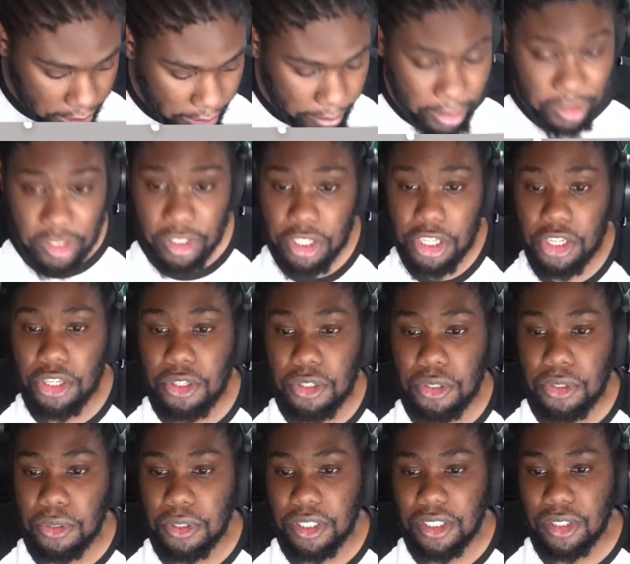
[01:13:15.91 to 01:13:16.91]
Make sure
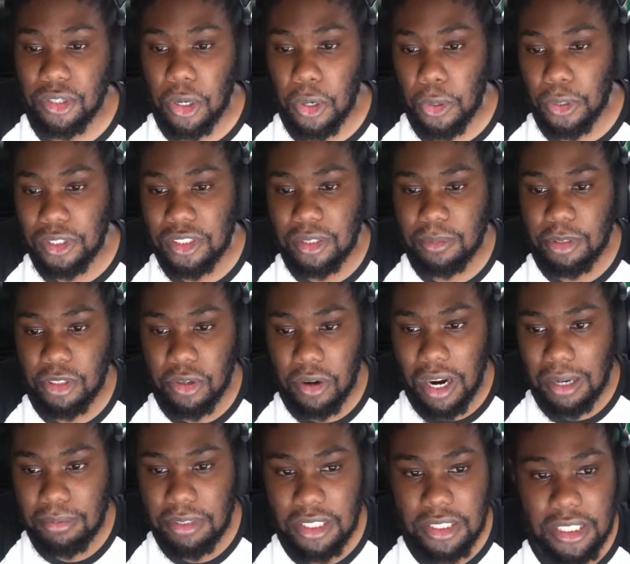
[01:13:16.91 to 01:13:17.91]
you go and
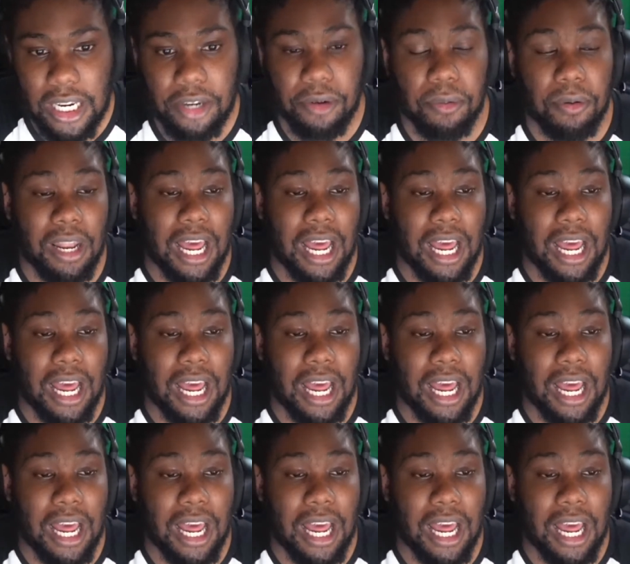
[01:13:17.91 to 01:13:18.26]
subscribe to the channel,